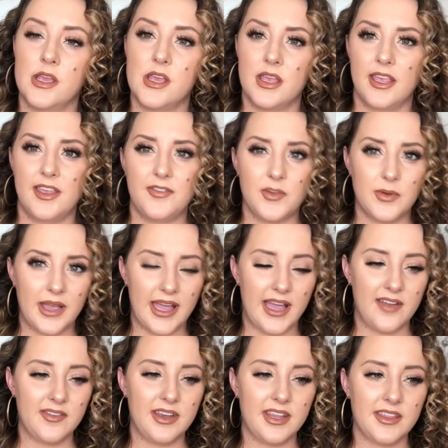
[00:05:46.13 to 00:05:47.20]
If you
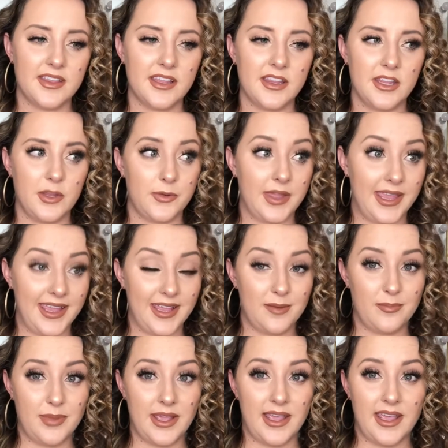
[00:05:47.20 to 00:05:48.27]
have anything that you can't
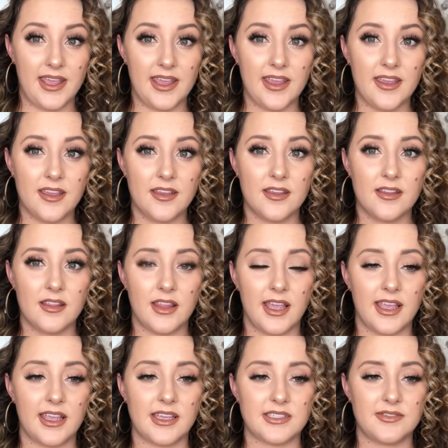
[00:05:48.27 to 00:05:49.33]
pay,
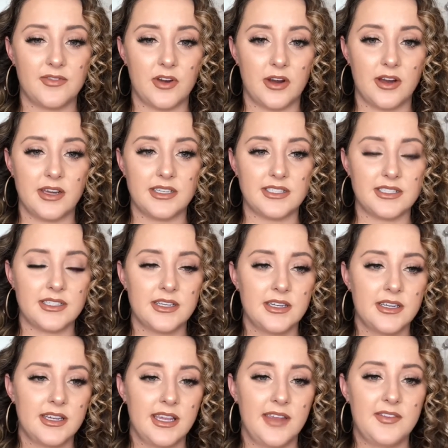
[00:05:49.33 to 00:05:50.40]
like as far as
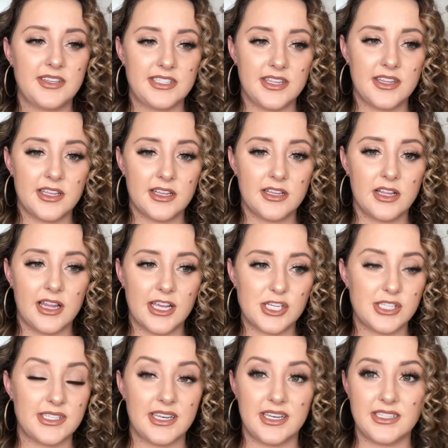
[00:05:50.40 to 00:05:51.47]
if it's in the
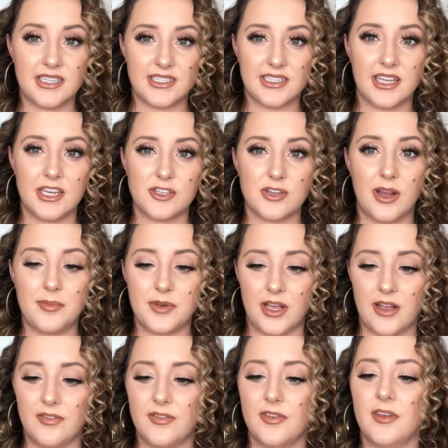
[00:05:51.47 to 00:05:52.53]
collections and it doesn't get dropped
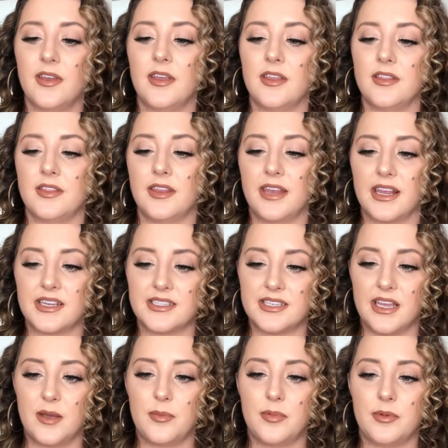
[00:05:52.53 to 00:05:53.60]
off, the next
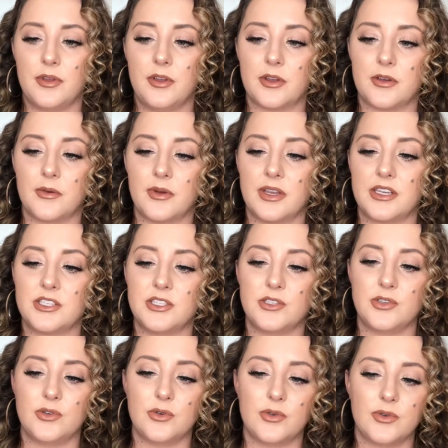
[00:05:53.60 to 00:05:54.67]
step, you're going
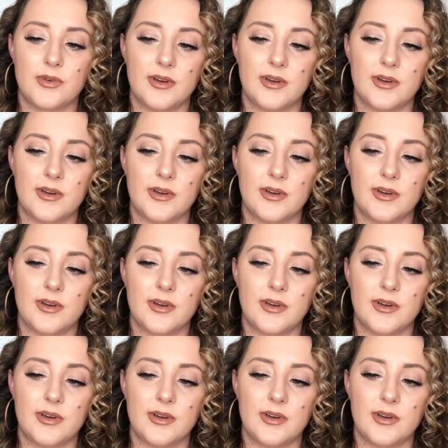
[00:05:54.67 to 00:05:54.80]
to